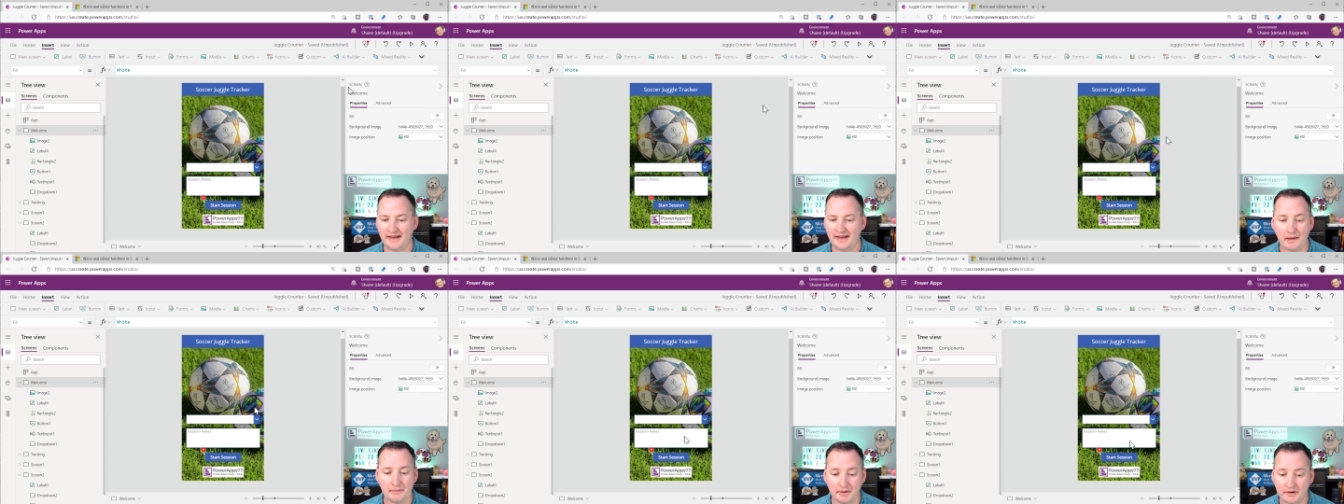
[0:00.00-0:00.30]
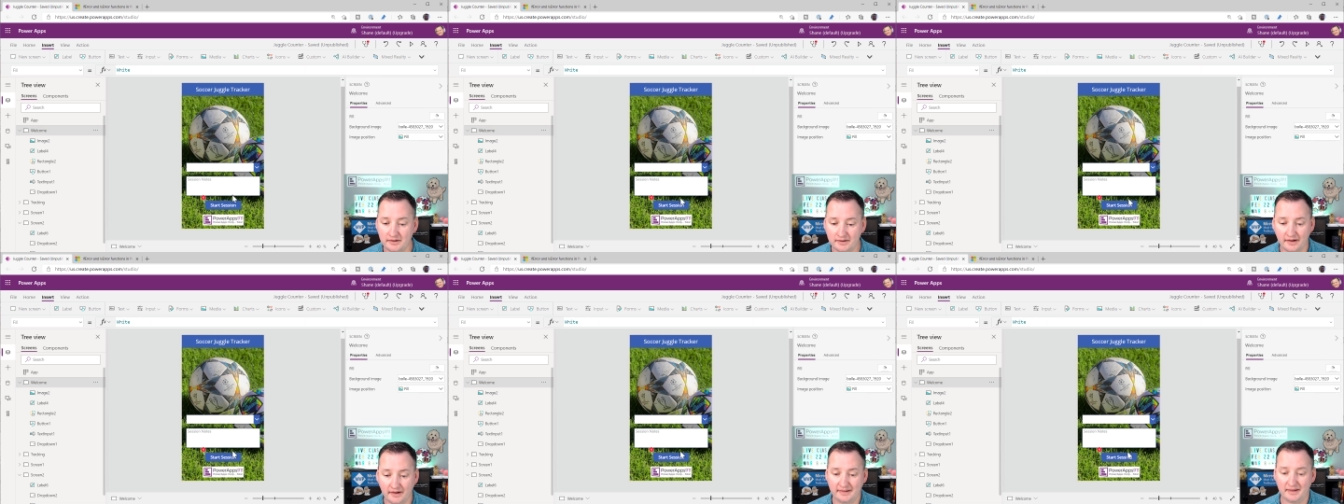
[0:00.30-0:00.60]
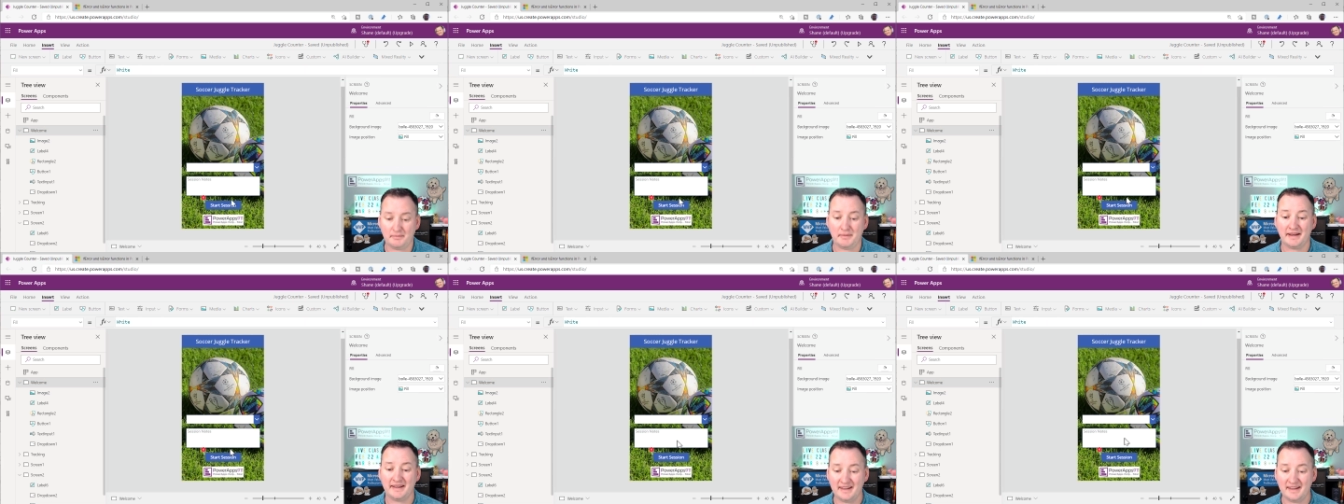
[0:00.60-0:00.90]
app because like I
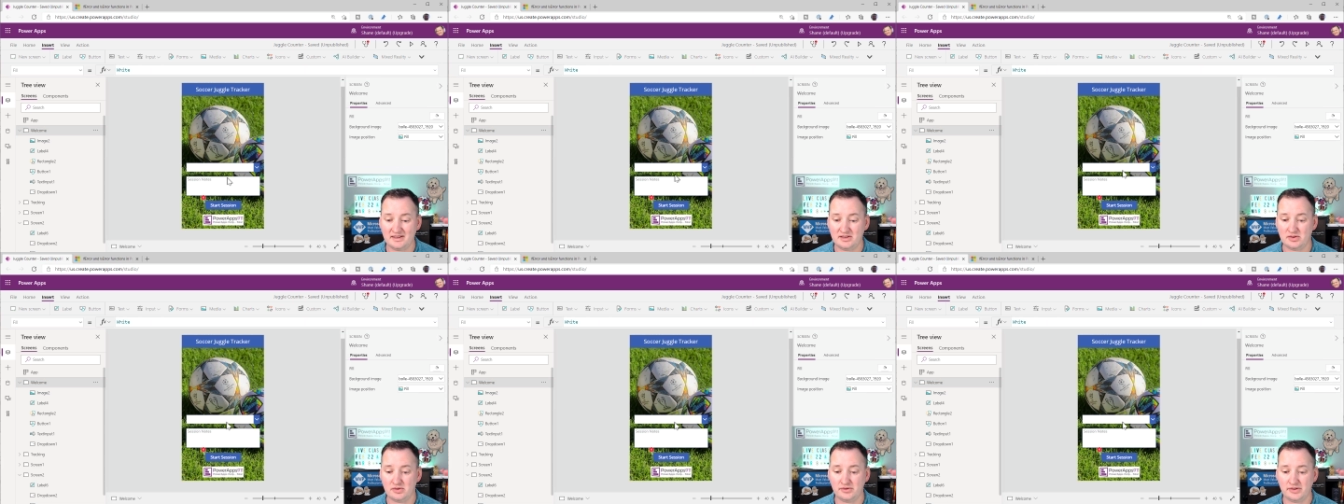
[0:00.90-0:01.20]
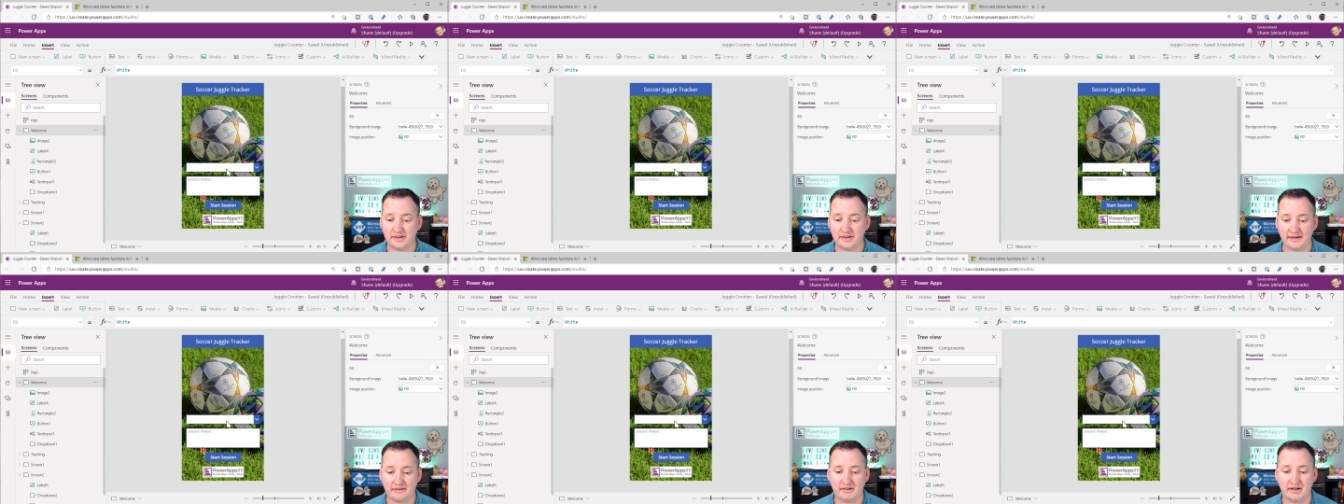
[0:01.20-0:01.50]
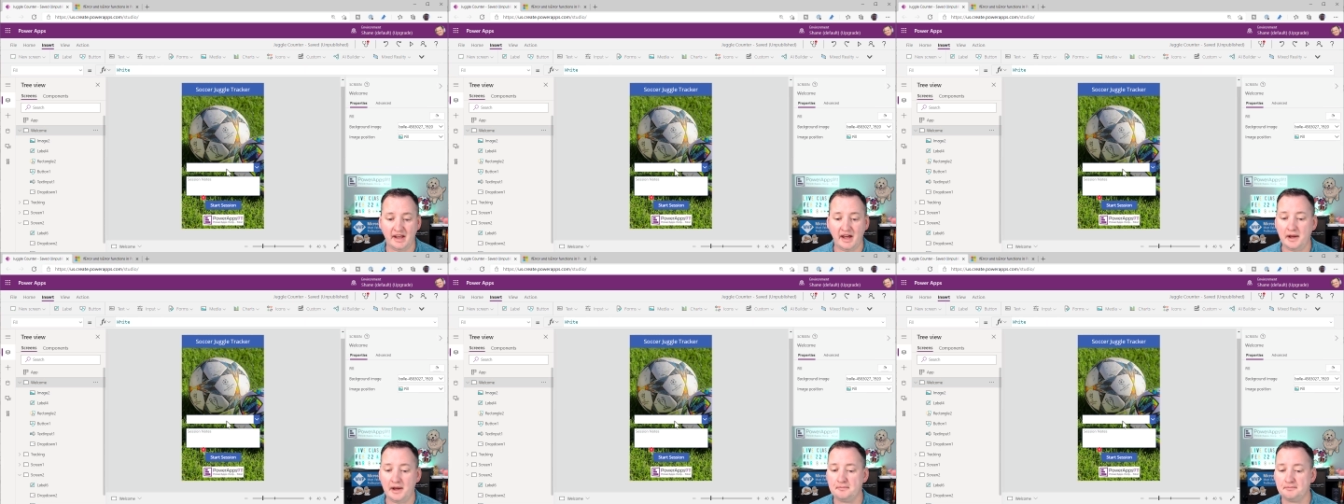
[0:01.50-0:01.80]
said, my kids use this
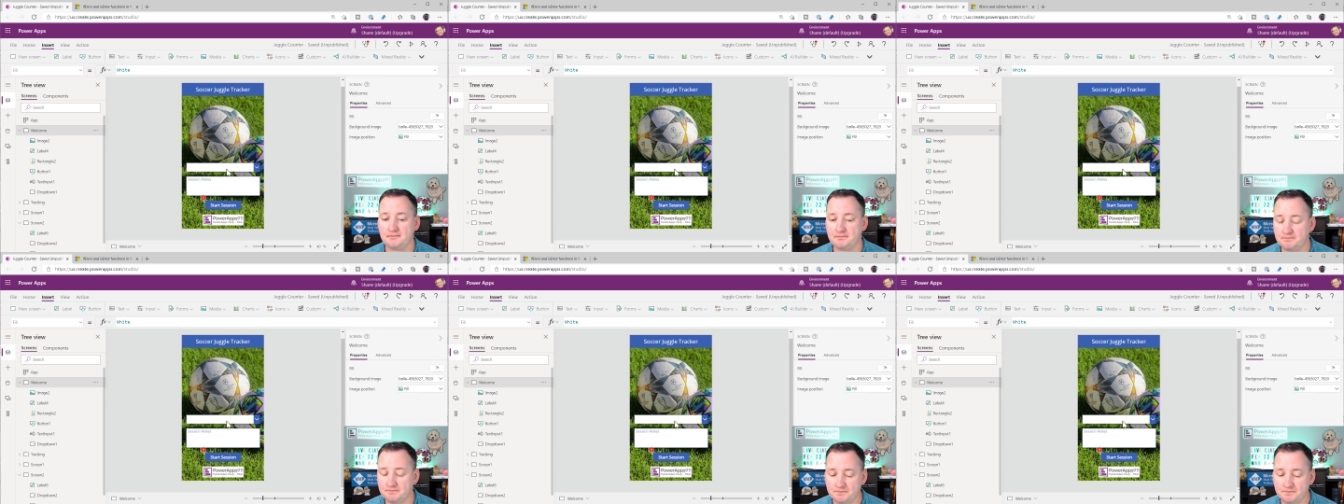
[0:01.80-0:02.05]
every day.